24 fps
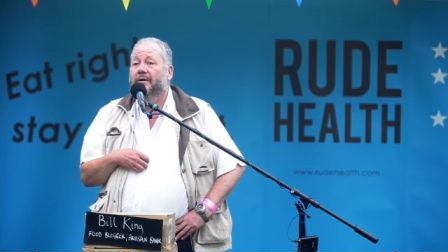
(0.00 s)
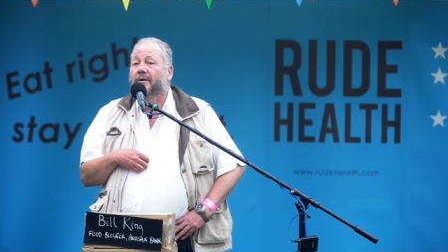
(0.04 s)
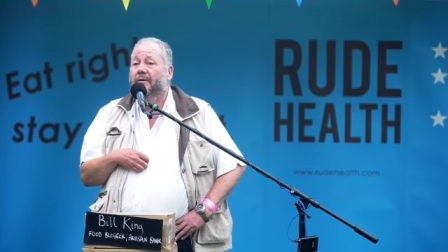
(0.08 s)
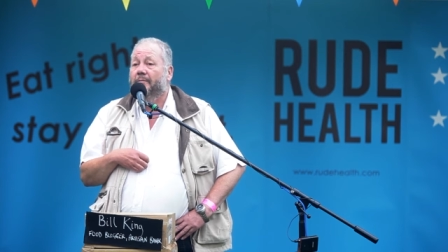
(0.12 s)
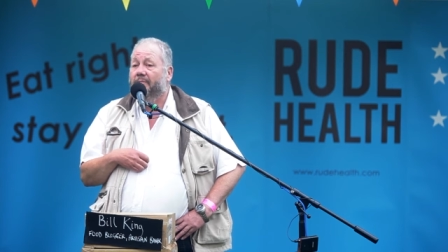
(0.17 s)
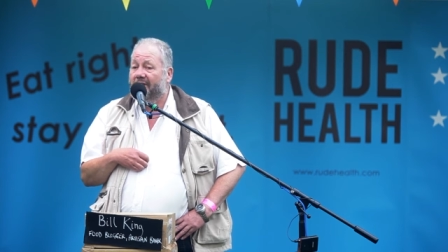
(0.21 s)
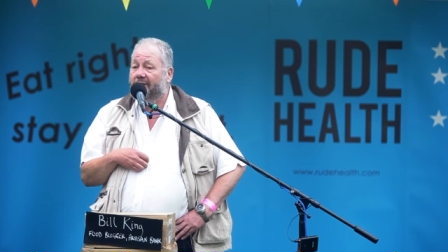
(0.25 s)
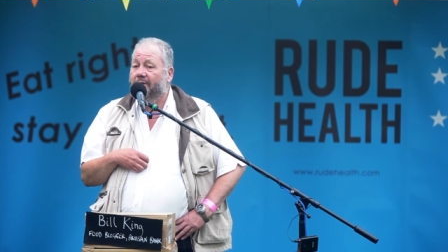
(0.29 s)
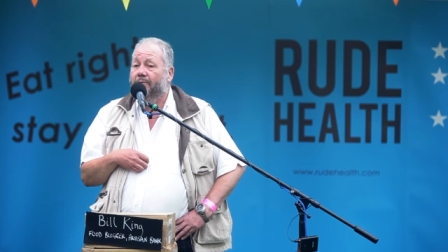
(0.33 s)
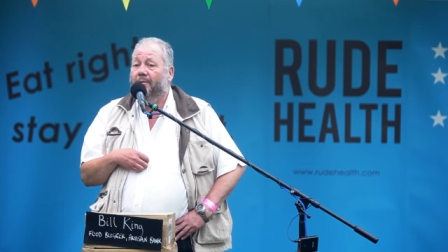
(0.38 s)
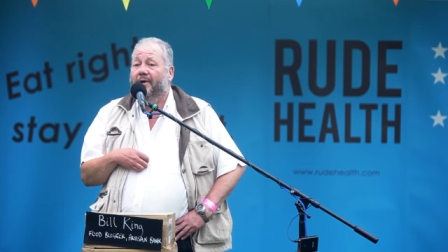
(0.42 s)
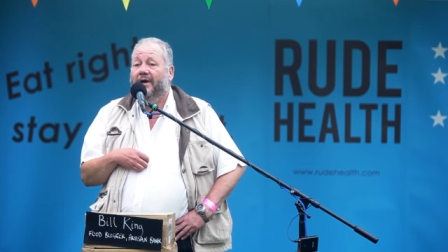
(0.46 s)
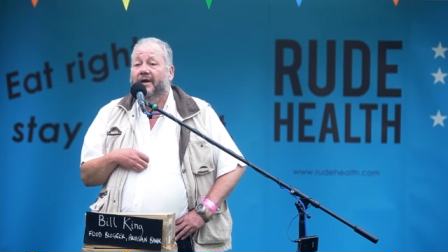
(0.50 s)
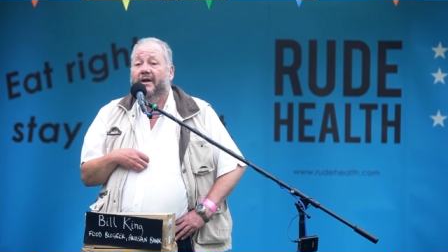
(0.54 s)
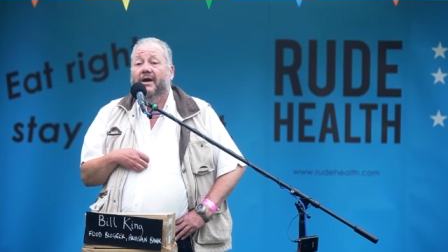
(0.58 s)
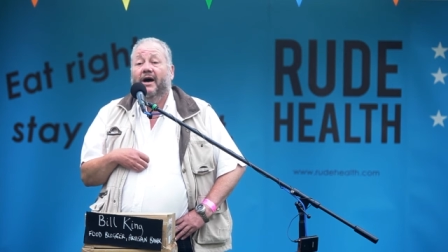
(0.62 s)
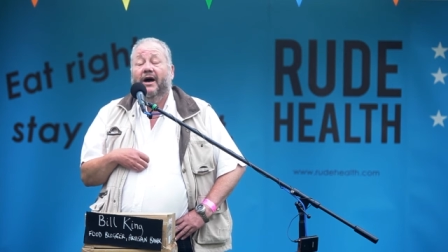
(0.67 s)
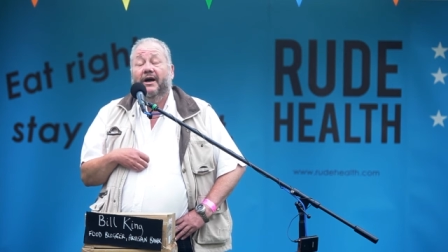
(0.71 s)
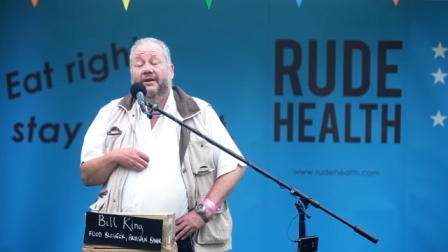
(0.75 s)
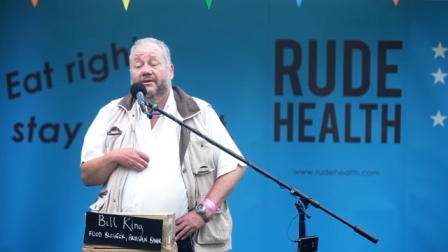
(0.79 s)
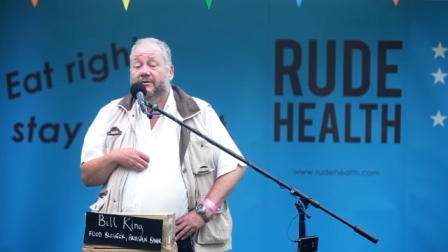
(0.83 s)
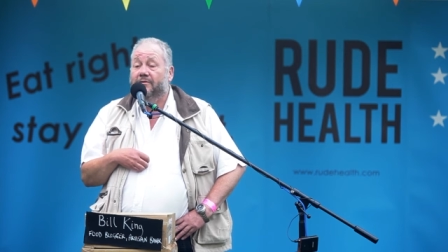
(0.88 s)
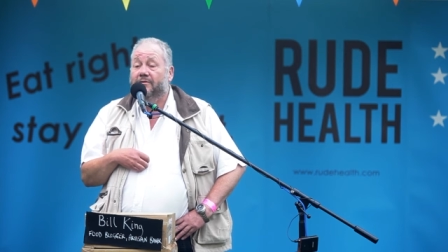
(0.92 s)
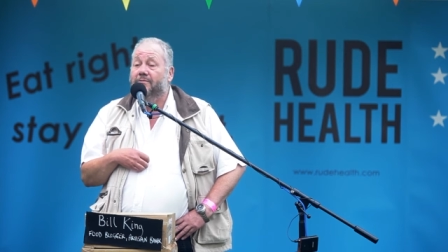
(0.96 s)
by the way,
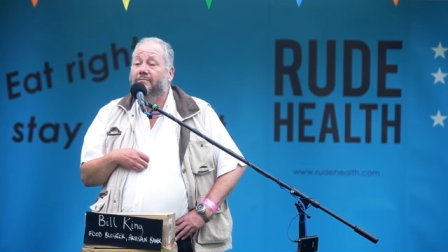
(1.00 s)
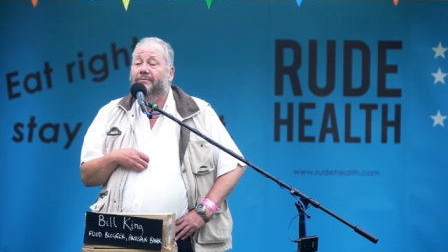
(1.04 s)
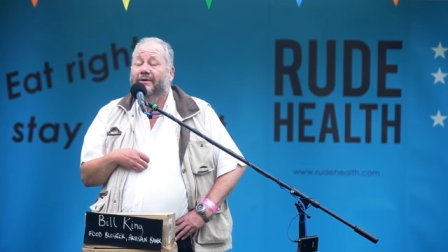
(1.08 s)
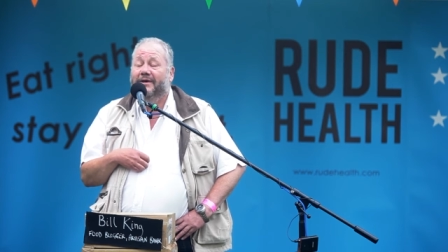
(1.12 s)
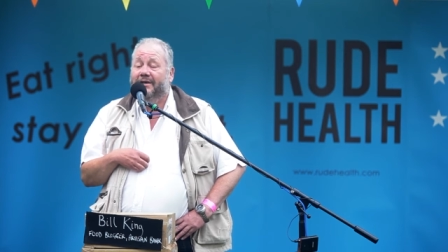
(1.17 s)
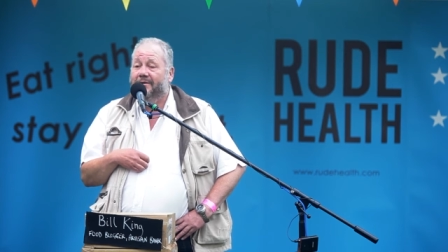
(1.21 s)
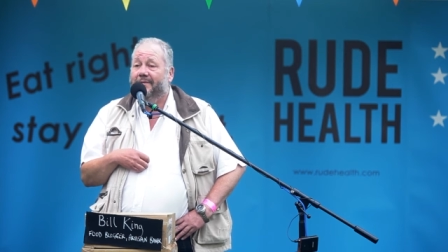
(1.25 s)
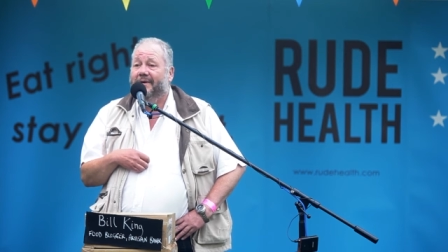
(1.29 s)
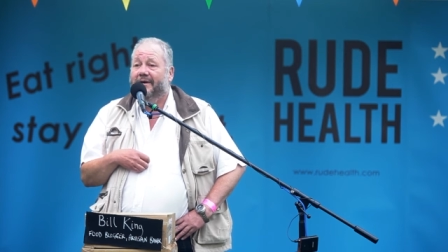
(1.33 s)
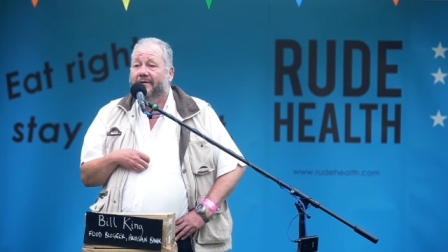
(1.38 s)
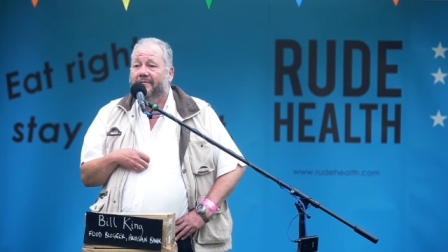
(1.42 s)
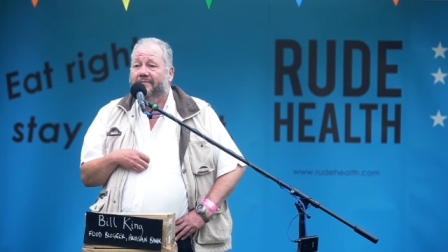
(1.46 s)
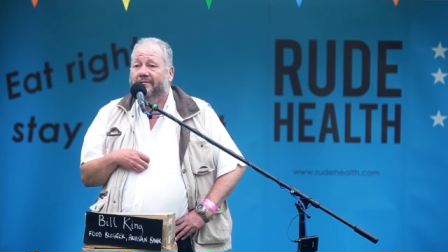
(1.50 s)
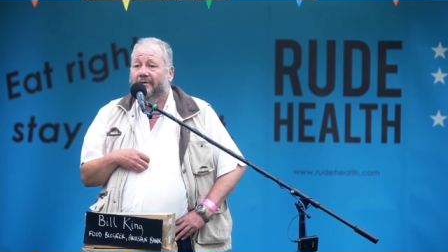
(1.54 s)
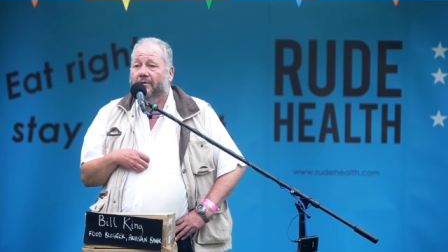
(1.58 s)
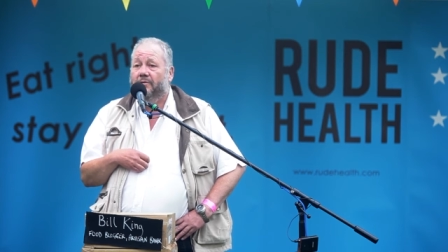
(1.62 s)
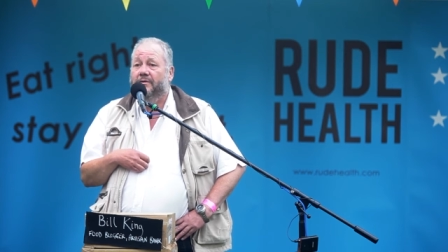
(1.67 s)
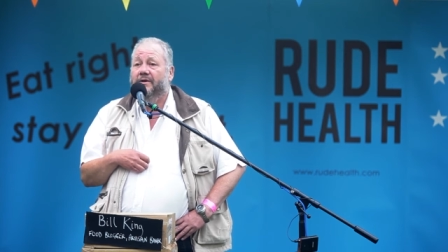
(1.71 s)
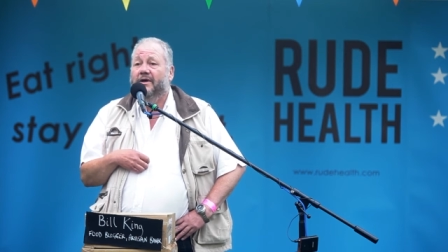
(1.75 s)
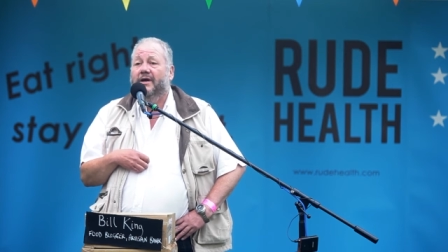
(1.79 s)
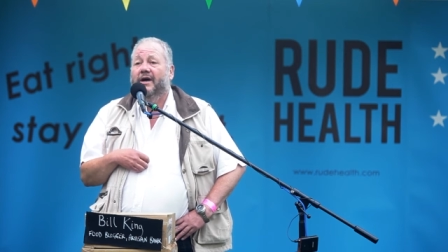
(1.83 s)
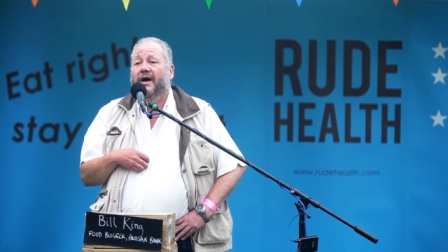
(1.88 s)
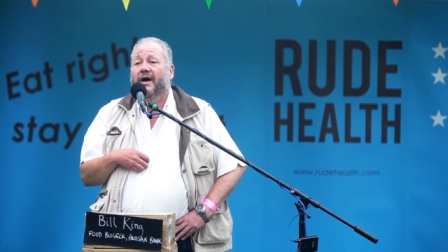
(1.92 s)
I do write about food